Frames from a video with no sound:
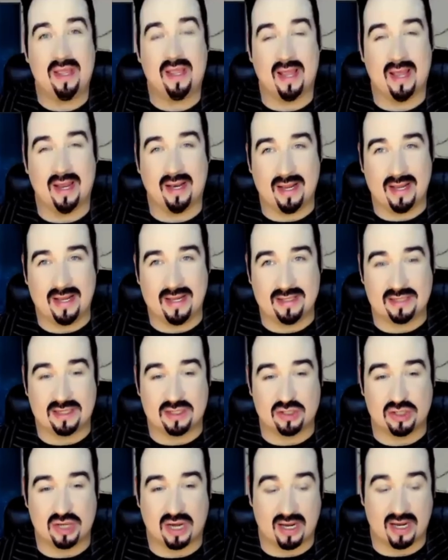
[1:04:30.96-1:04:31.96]
it is a
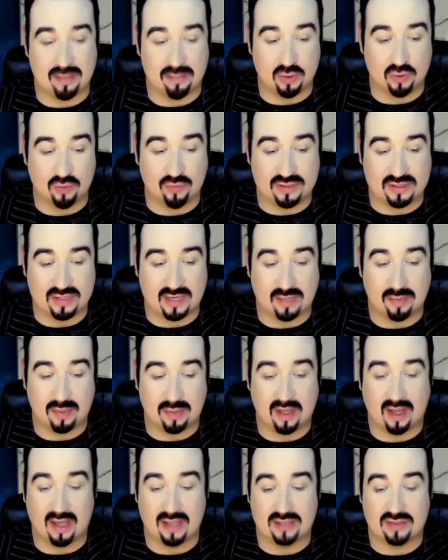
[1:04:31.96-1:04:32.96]
giant movie set
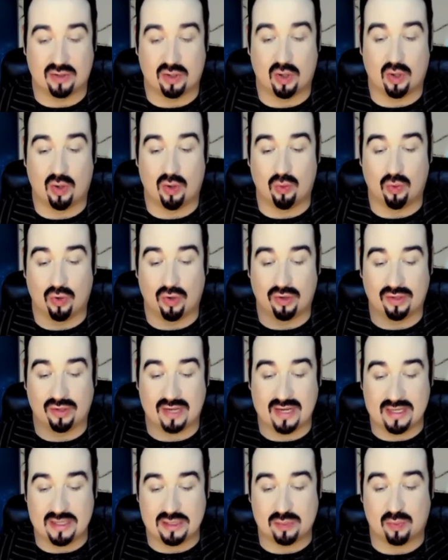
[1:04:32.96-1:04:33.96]
because the whole world
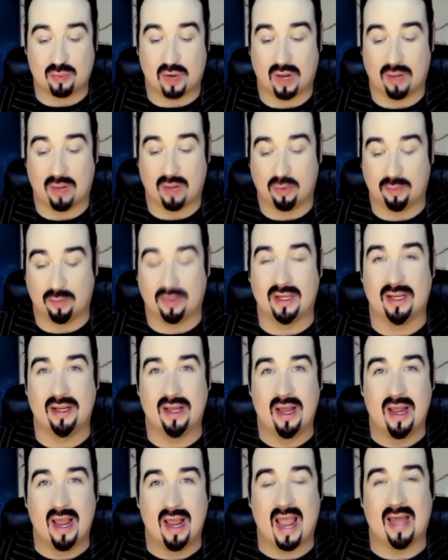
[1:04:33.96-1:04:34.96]
is probably
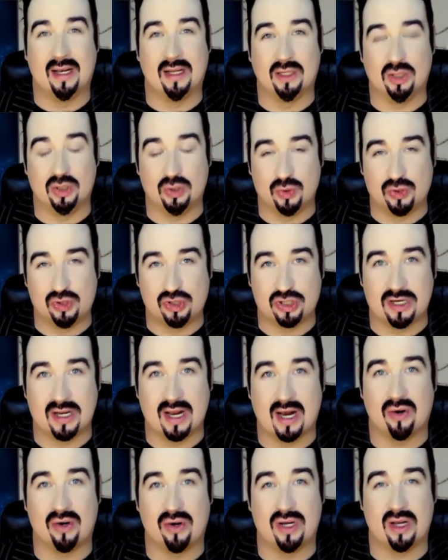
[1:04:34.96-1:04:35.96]
an
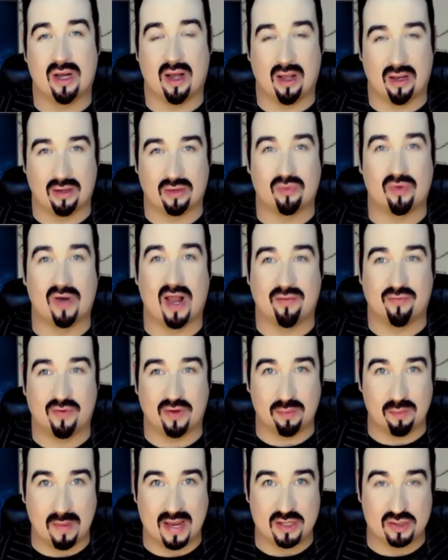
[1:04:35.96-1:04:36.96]
illusionary holographic
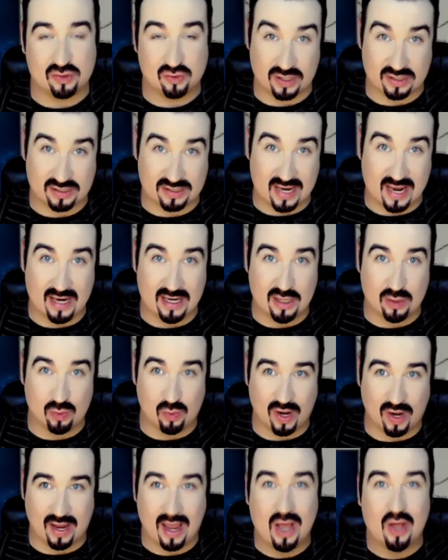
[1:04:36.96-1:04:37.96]
matrix
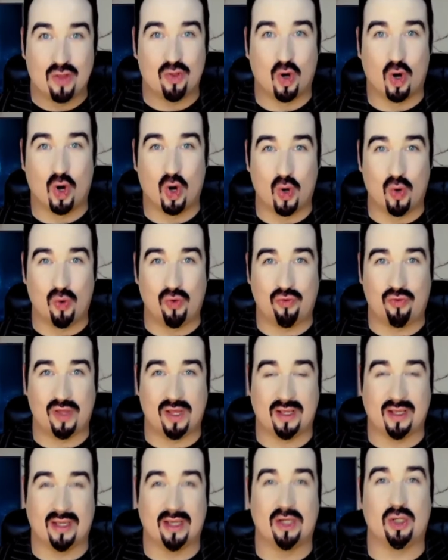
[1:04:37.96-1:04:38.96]
anyway. The whole thing,
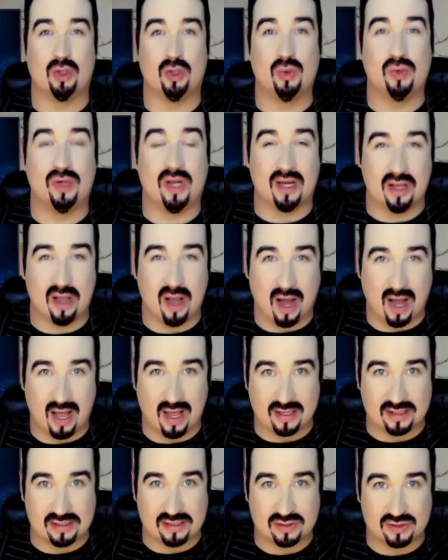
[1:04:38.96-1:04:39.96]
including
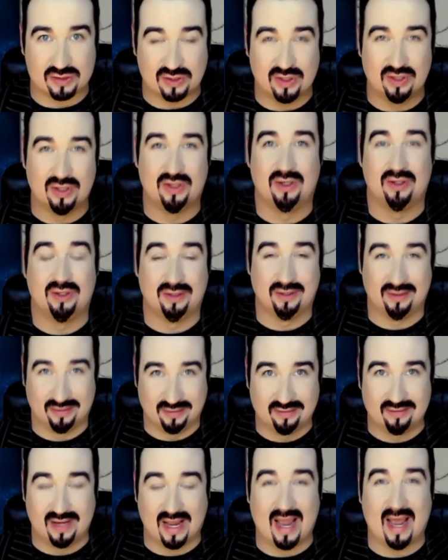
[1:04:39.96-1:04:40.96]
us,
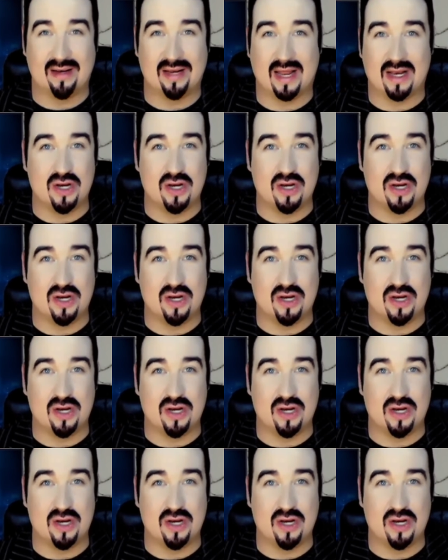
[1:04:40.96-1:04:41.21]
and